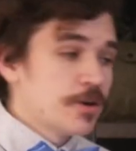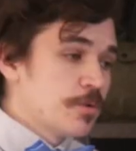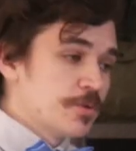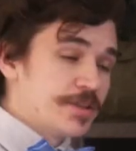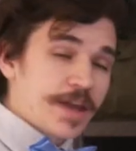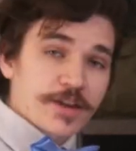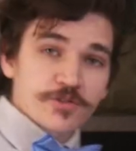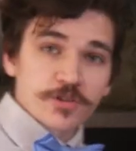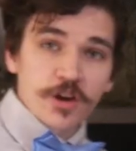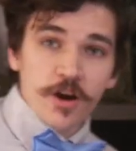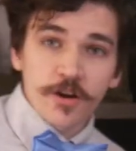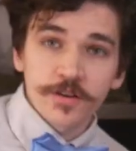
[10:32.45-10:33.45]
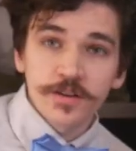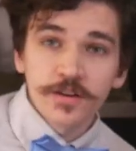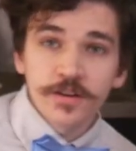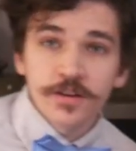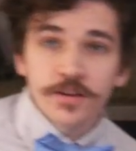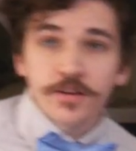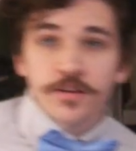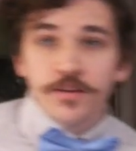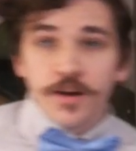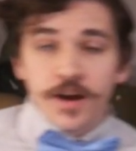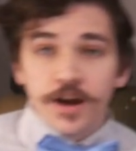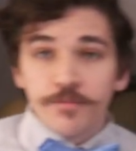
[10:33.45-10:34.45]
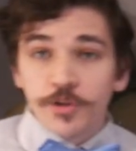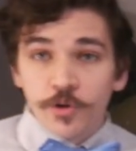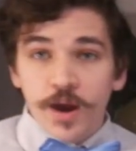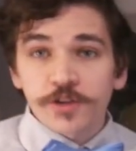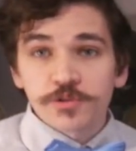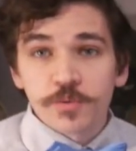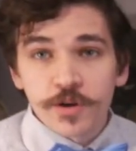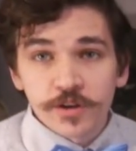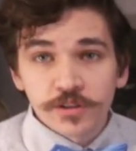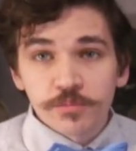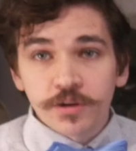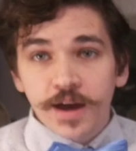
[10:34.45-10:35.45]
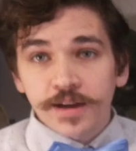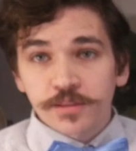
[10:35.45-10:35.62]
With the National Guard, they're actually wearing the black,